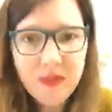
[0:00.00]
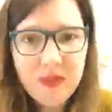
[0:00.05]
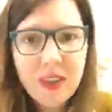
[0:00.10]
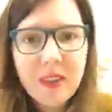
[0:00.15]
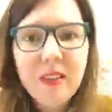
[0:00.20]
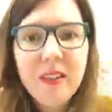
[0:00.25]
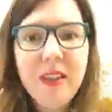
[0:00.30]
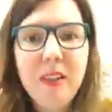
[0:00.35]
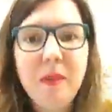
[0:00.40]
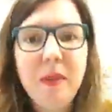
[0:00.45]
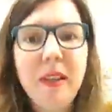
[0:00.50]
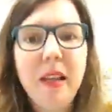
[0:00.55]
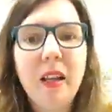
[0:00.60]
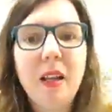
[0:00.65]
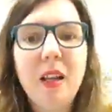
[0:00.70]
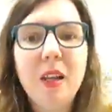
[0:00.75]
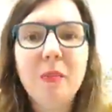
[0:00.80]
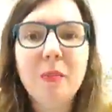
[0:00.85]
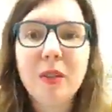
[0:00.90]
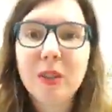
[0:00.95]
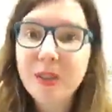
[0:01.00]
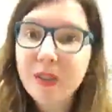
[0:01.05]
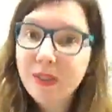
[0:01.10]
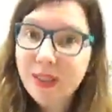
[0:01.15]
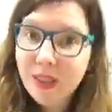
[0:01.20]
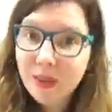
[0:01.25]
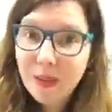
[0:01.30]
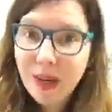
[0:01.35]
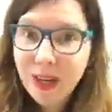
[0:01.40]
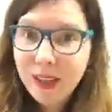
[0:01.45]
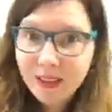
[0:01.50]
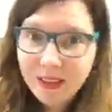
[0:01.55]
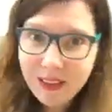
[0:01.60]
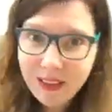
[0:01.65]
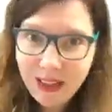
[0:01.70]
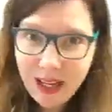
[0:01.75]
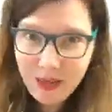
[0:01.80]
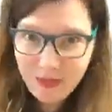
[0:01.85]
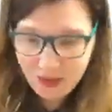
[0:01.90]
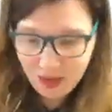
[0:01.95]
Doesn't need to be that long, but you'll see why it's
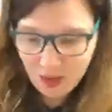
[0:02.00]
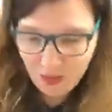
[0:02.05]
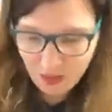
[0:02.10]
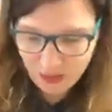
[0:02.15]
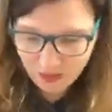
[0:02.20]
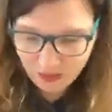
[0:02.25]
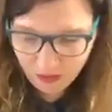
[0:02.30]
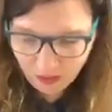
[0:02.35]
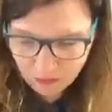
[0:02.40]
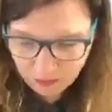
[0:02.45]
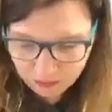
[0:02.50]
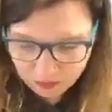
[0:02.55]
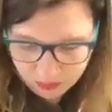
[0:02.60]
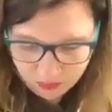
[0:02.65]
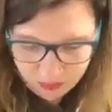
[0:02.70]
good to have a long one soon.